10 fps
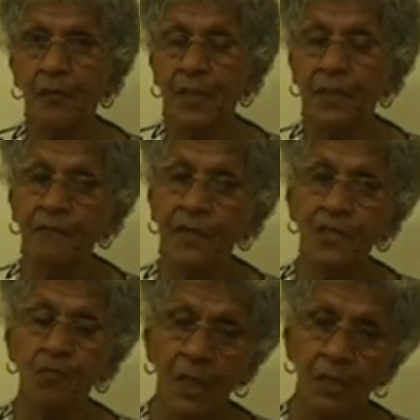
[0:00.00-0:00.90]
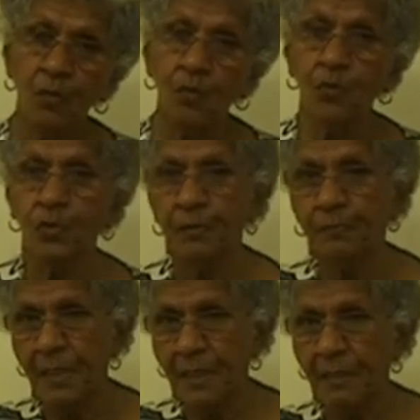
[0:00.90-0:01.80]
when he finished one call to
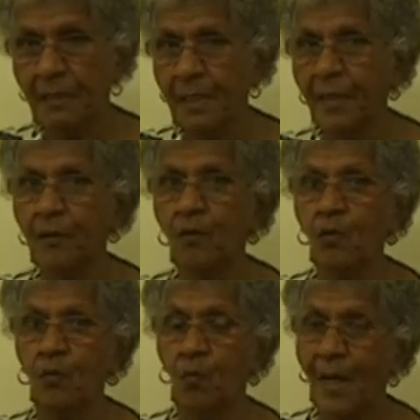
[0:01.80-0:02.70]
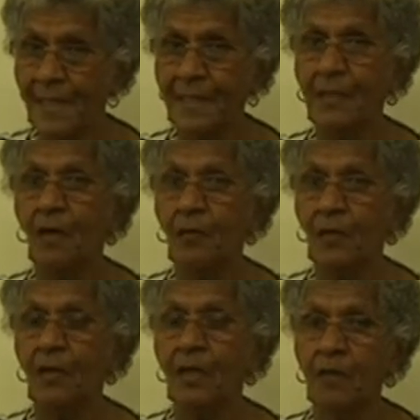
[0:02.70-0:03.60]
get the other call waiting on
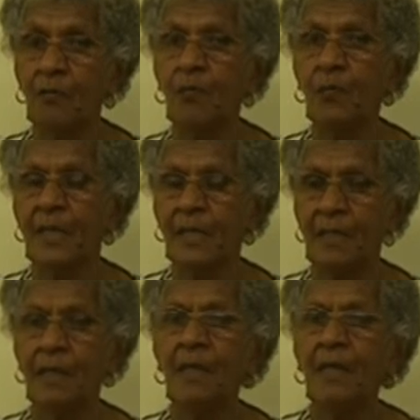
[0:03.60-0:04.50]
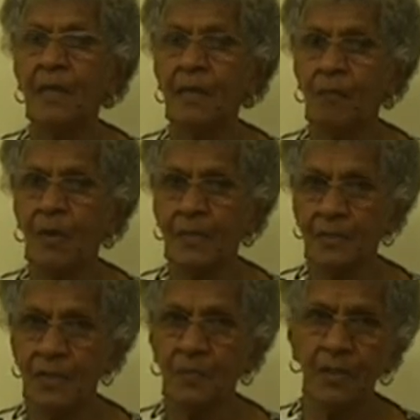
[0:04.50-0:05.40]
the line when he
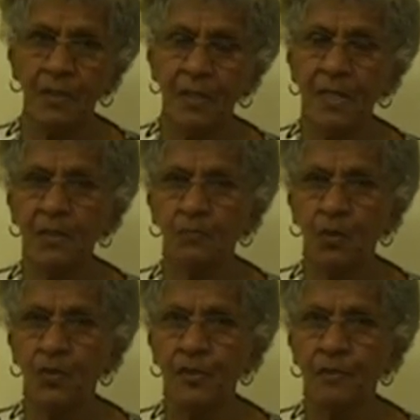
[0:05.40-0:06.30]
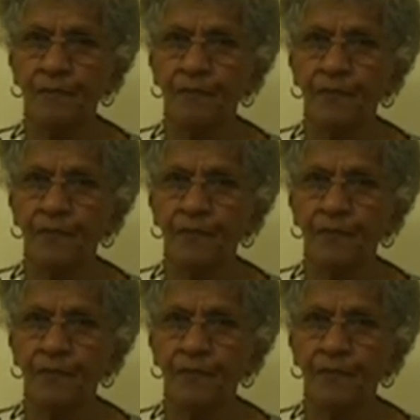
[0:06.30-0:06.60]
wanted to speak to the next person,